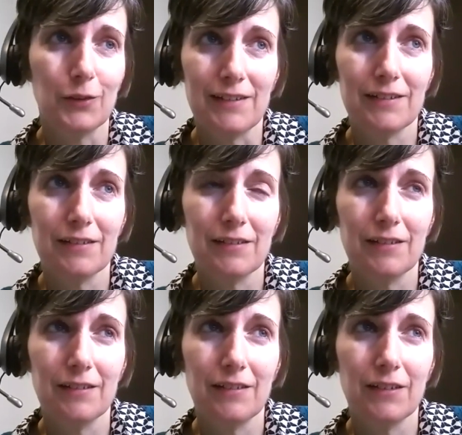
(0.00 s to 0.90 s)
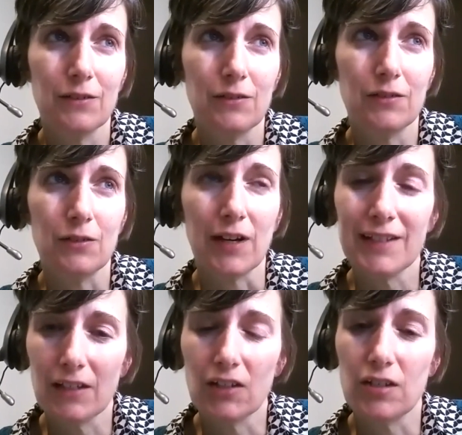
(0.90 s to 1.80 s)

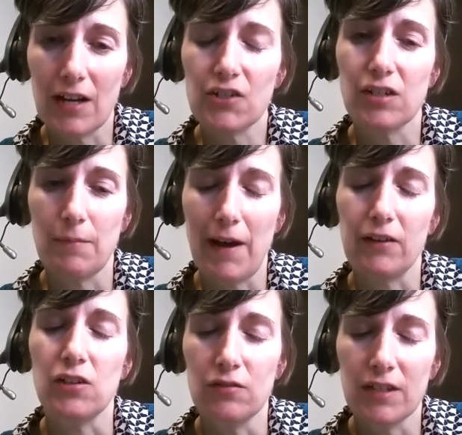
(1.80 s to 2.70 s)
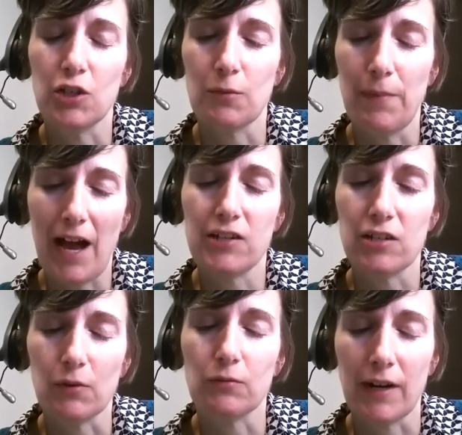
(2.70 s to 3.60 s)
Great suggestion about using your
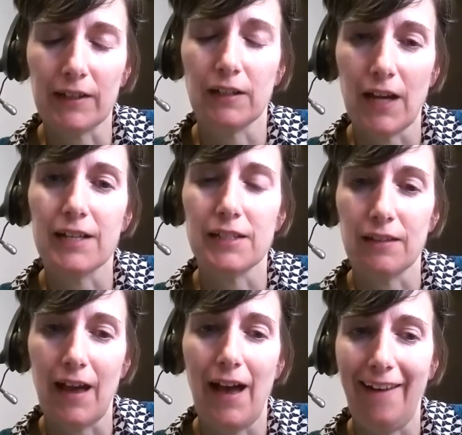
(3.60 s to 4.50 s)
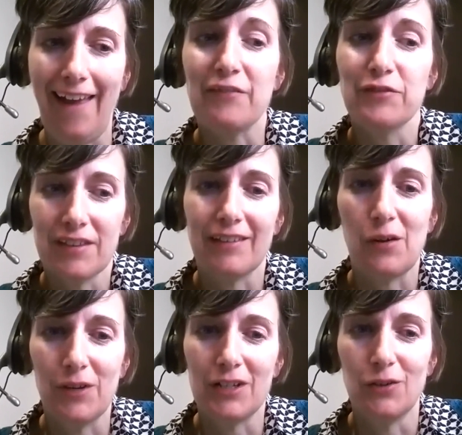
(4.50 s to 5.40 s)
passion, but recognizing that everything
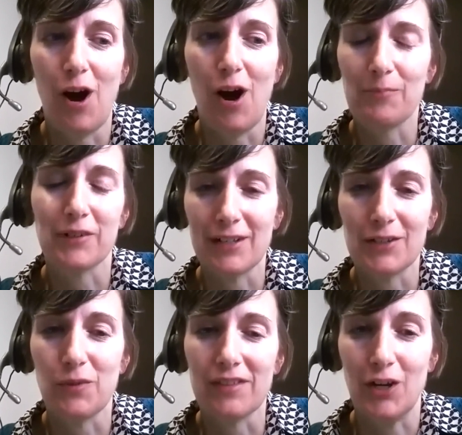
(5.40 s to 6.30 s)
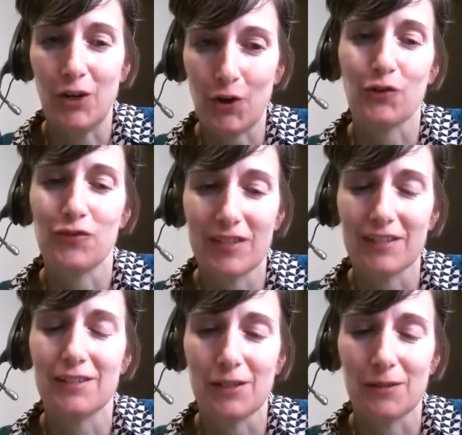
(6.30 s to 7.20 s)
that we do operates within Earth
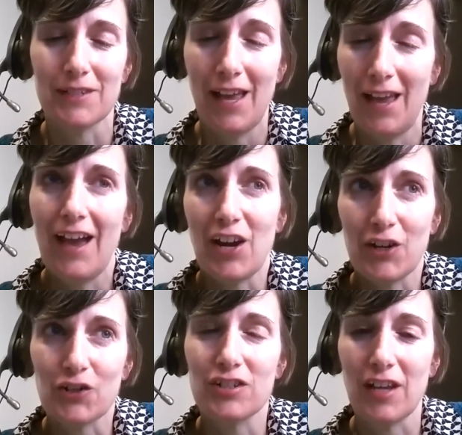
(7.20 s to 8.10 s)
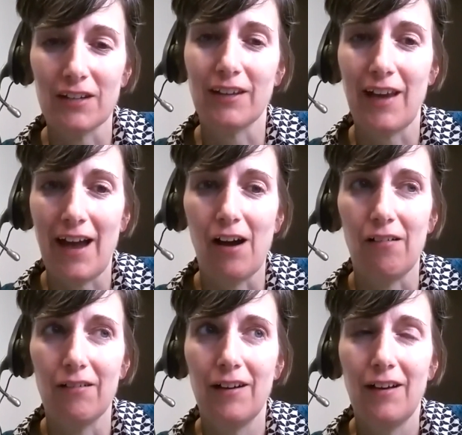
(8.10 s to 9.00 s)
systems, and understanding
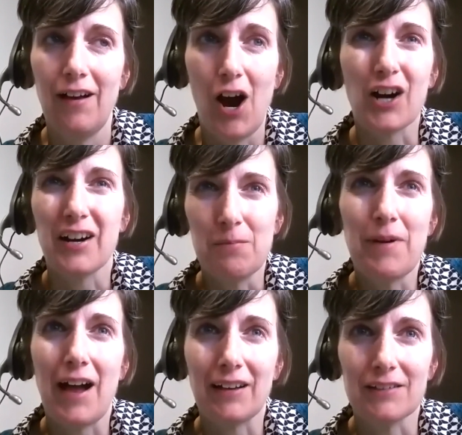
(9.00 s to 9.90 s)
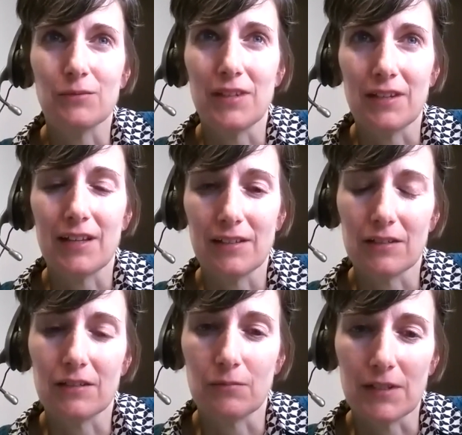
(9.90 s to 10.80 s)
how our impact is within that
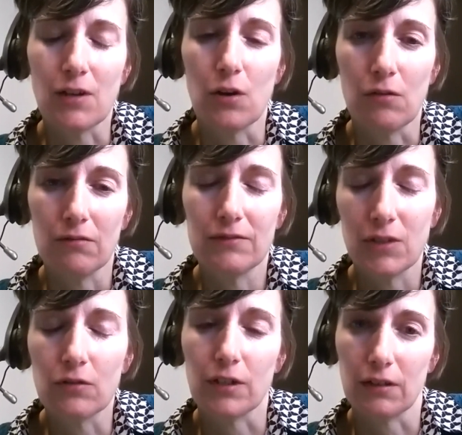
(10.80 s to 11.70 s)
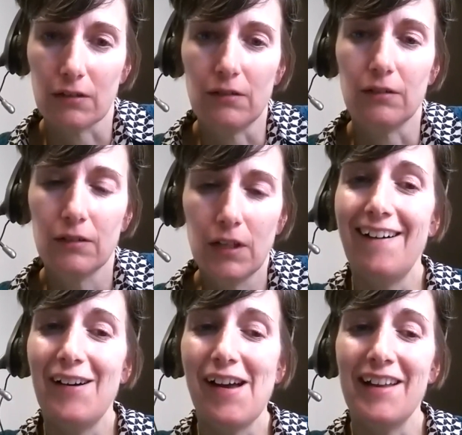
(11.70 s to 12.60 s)
system is so critical.
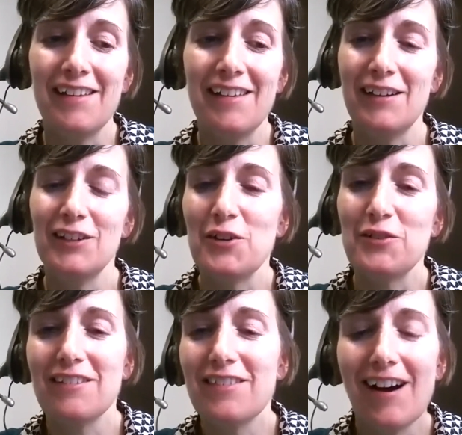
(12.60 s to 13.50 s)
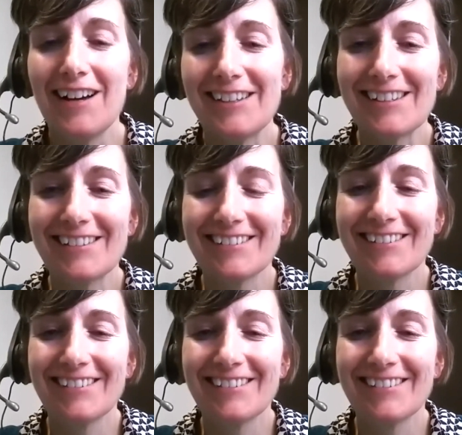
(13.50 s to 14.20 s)
Any closing thoughts?